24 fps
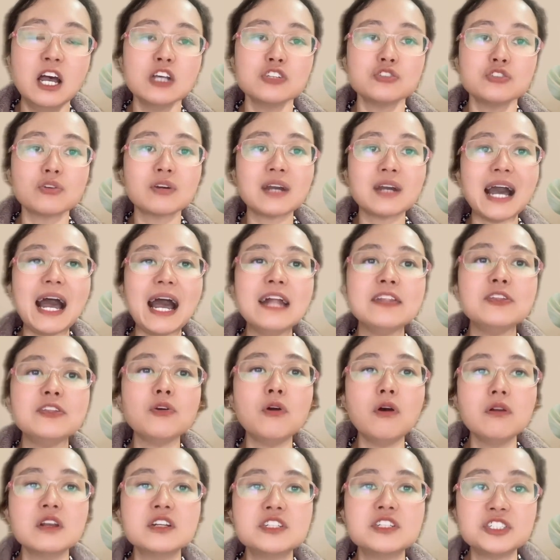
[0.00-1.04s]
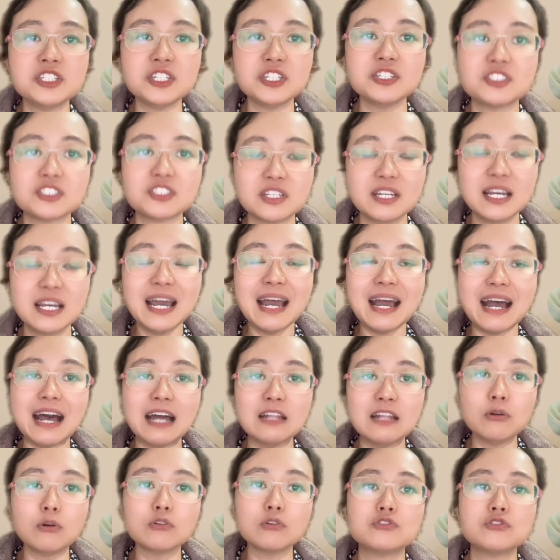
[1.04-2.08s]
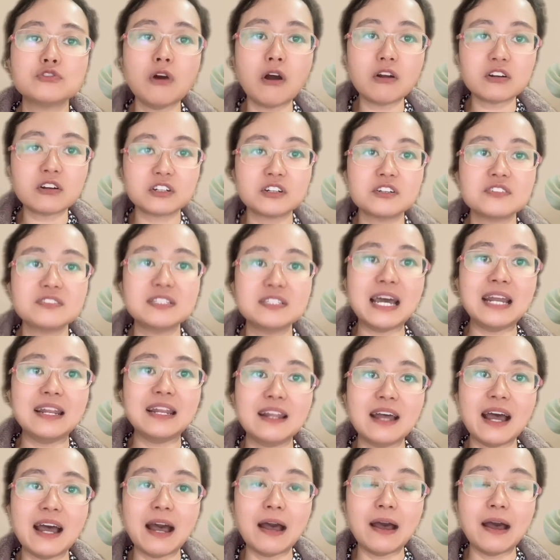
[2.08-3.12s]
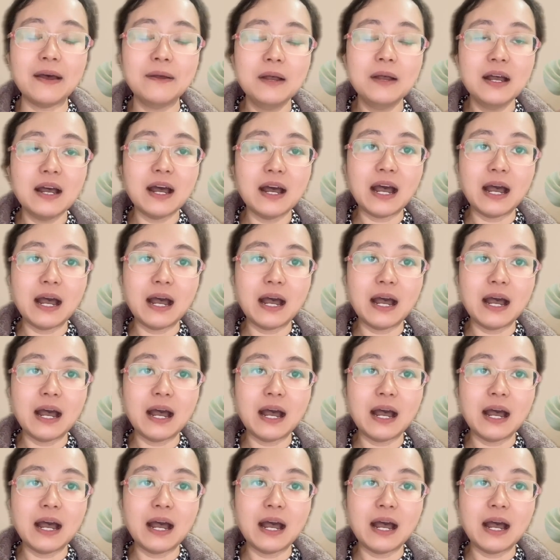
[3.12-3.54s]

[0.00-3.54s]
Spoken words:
So cardiologists are those doctors that are